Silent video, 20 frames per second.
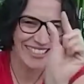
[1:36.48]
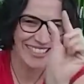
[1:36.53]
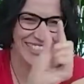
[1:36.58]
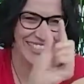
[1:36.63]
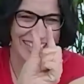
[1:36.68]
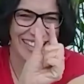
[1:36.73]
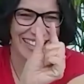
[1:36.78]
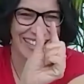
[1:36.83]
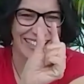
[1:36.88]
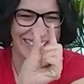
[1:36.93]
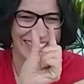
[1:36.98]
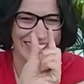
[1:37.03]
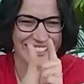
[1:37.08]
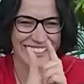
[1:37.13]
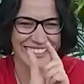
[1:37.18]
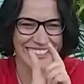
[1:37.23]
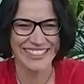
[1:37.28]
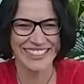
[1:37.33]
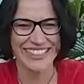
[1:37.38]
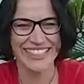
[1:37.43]
a little.
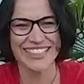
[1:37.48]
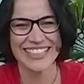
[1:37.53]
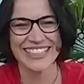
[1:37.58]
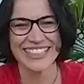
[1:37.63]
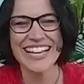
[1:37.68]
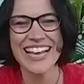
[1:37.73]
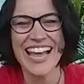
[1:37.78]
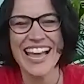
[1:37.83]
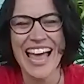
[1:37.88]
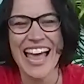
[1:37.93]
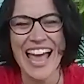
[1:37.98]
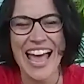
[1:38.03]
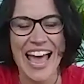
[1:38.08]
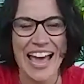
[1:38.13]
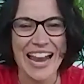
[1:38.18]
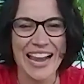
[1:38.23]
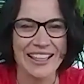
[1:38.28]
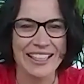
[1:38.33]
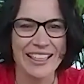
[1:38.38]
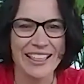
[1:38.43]

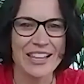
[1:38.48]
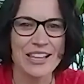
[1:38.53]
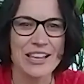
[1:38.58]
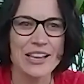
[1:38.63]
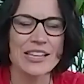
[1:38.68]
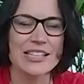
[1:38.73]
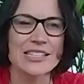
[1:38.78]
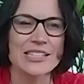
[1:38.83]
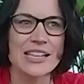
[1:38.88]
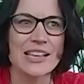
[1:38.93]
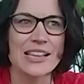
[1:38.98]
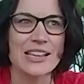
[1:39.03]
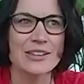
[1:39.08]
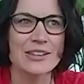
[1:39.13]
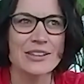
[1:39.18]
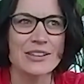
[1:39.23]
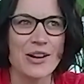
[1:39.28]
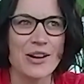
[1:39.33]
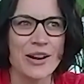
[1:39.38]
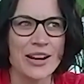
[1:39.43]
And I think because
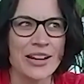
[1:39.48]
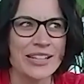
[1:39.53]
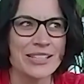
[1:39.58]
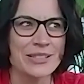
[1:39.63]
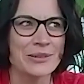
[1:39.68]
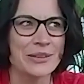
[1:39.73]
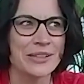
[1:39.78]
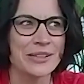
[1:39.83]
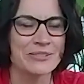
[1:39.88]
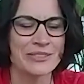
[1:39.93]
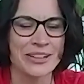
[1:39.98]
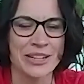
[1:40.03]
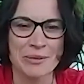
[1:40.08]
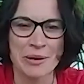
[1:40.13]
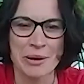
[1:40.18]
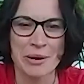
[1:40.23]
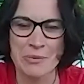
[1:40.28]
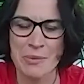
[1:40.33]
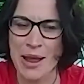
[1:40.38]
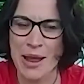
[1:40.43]
you got into it in a really
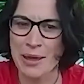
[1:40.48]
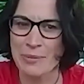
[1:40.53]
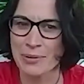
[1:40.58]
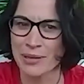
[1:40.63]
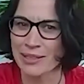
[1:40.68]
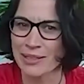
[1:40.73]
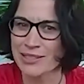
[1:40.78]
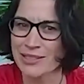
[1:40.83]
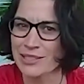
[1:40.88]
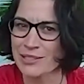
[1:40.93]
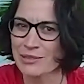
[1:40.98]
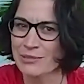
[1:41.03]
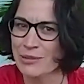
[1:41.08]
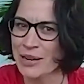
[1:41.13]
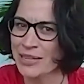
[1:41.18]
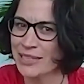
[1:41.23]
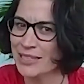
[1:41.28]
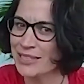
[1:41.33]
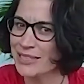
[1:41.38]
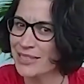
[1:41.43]
weird way, because you
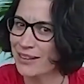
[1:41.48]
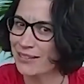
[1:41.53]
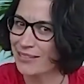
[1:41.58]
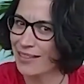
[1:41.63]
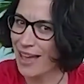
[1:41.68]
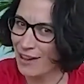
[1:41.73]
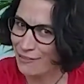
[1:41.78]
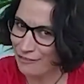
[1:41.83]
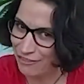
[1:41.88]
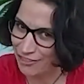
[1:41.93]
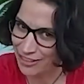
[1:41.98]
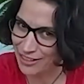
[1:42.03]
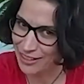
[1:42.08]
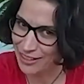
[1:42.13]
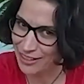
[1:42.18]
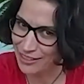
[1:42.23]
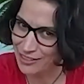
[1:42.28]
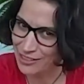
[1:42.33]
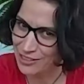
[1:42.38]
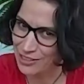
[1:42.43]
went to South
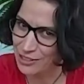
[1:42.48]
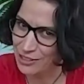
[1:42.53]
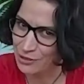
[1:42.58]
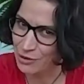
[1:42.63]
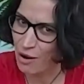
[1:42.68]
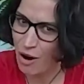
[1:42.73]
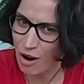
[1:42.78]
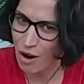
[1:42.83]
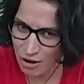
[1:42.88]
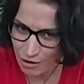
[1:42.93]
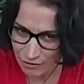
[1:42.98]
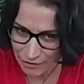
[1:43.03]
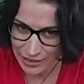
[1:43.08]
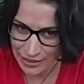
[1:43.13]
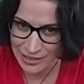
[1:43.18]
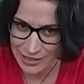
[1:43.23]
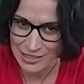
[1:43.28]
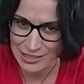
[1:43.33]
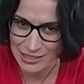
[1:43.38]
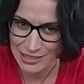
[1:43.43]
Africa to do
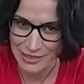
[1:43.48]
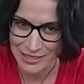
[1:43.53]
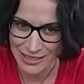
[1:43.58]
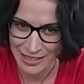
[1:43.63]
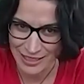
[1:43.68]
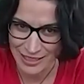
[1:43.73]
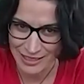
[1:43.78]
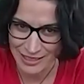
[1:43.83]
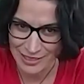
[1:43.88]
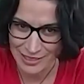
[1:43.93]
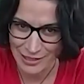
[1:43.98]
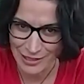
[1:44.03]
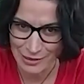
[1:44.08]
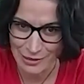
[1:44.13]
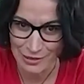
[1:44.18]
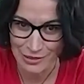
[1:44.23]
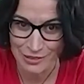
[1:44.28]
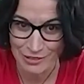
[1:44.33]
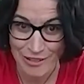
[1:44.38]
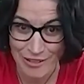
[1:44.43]
harvest, wasn't it?
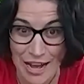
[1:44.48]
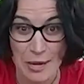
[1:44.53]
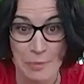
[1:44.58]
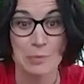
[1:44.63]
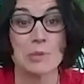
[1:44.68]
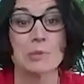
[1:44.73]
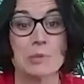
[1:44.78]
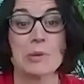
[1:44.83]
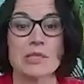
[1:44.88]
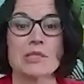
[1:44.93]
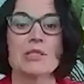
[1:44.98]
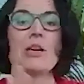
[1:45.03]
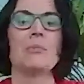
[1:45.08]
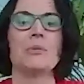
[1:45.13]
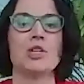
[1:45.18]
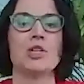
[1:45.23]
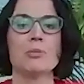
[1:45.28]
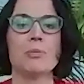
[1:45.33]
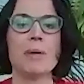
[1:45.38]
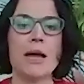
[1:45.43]
So grapes, because I
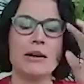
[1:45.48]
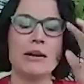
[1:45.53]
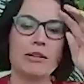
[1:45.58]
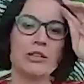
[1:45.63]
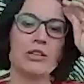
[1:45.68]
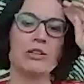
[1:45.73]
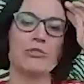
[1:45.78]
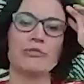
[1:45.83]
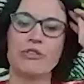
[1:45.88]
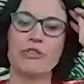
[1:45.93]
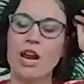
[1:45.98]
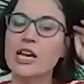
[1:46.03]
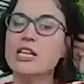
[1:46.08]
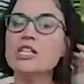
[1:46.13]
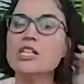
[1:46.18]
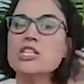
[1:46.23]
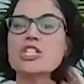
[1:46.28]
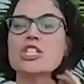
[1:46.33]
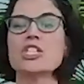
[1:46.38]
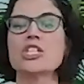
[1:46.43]
mean, you're back when you're
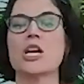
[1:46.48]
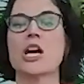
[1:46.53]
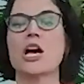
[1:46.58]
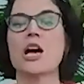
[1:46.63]
French.